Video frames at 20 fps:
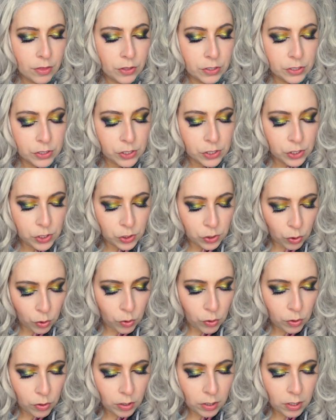The
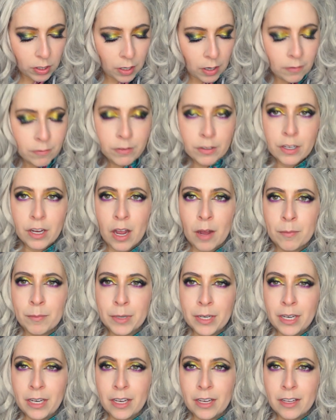soul of the
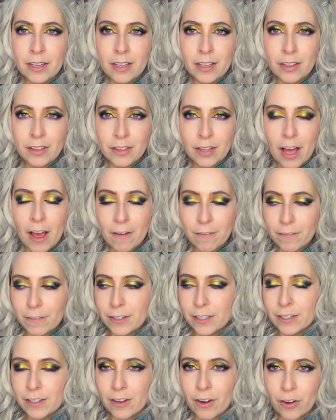company
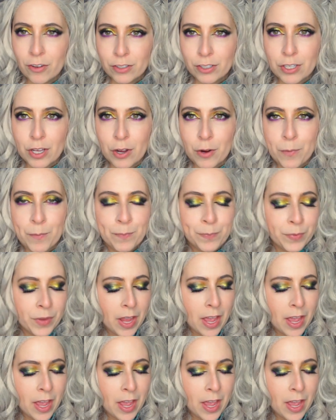left also.